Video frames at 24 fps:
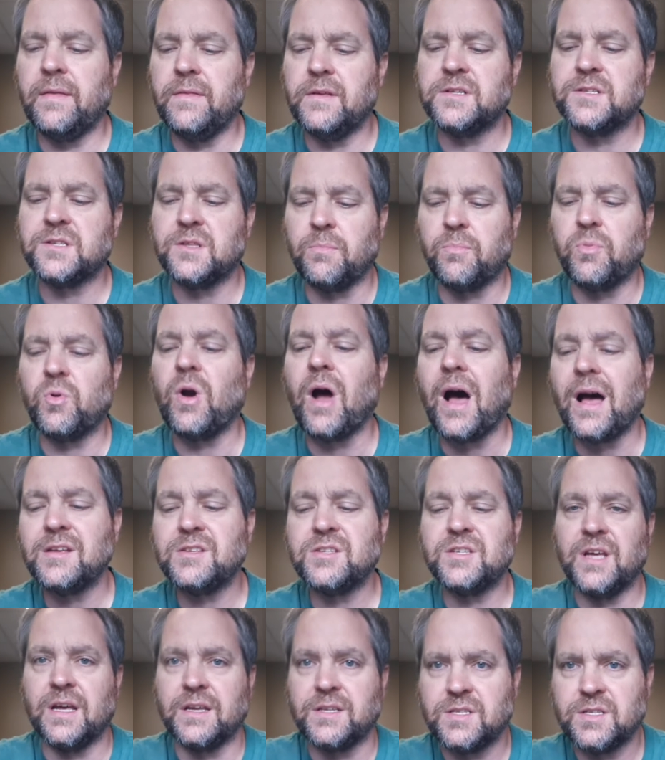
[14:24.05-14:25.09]
this the
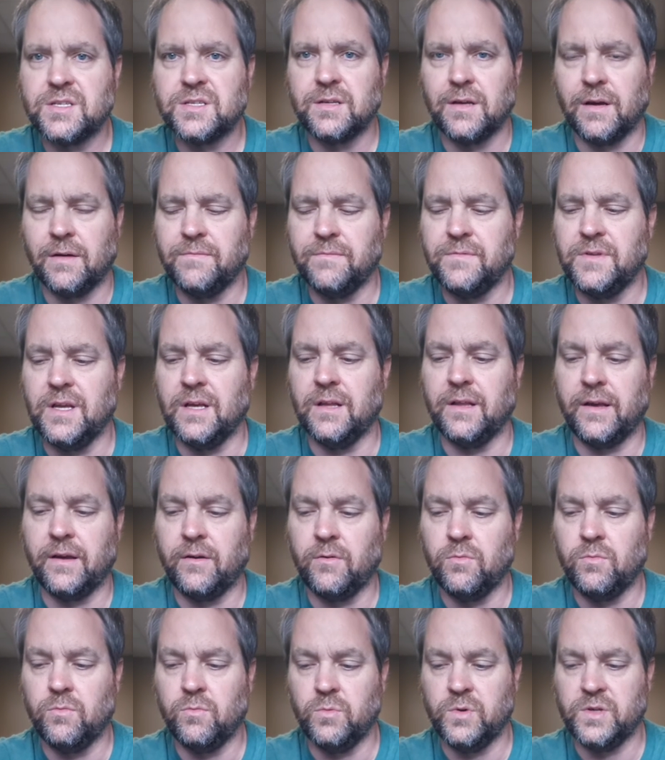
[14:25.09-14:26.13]
process of
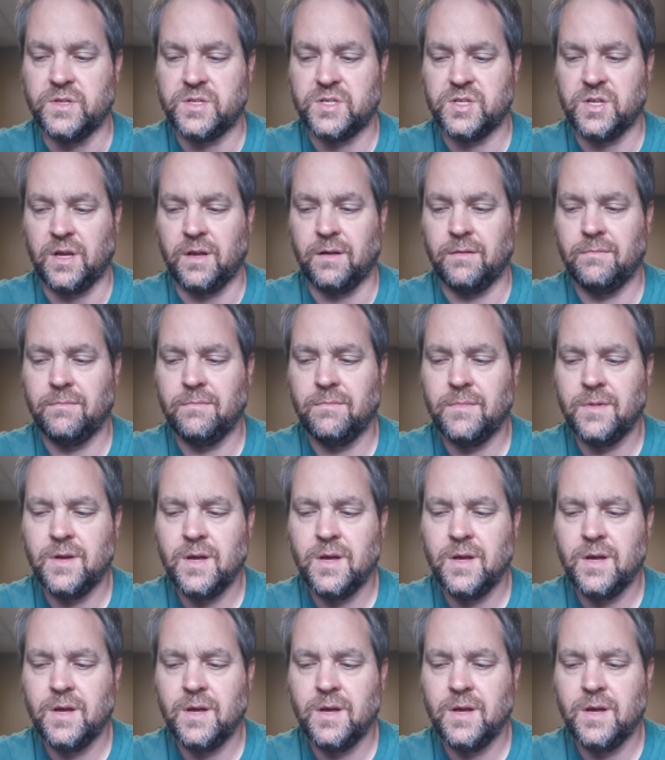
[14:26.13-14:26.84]
dealing with sin,